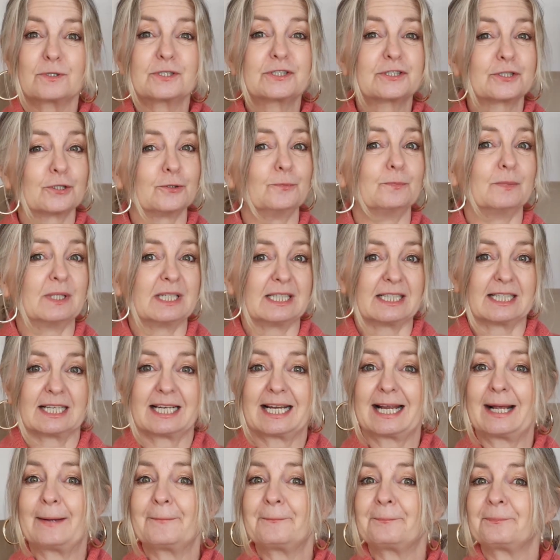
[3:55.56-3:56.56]
suit me,
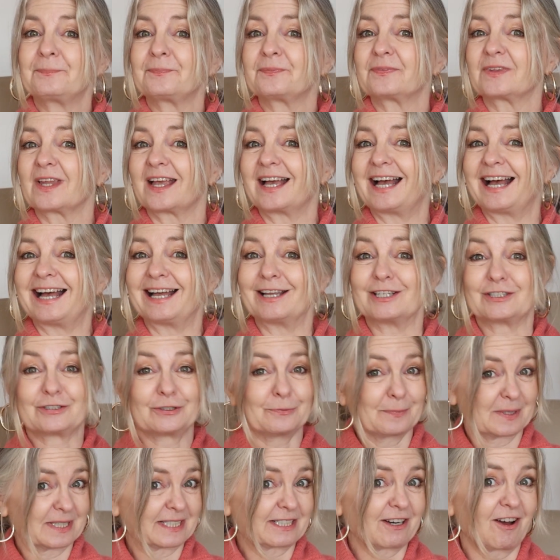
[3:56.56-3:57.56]

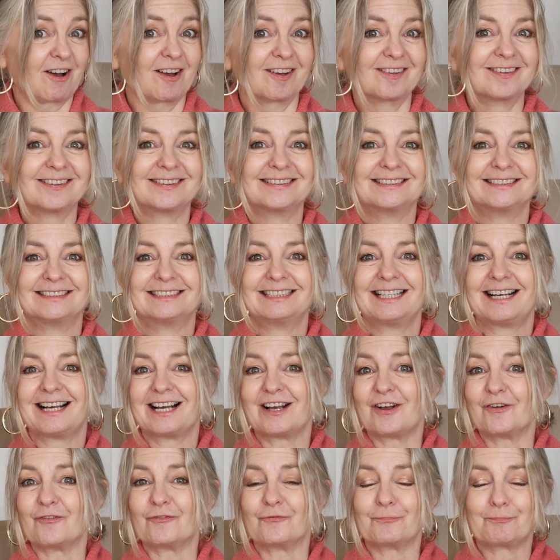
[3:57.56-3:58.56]
suit my style.
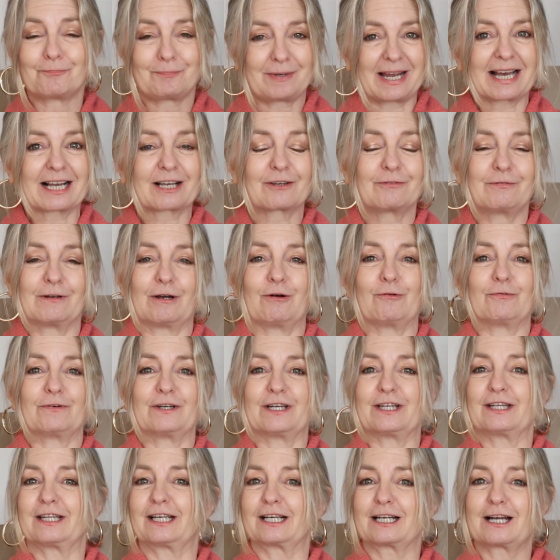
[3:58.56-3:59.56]
Black
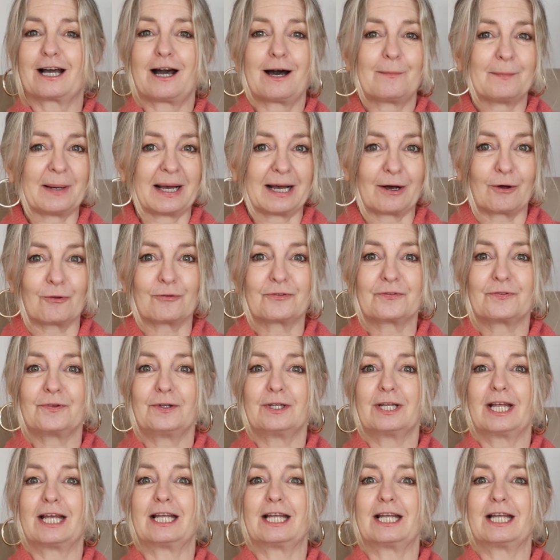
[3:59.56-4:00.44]
velvet, they come out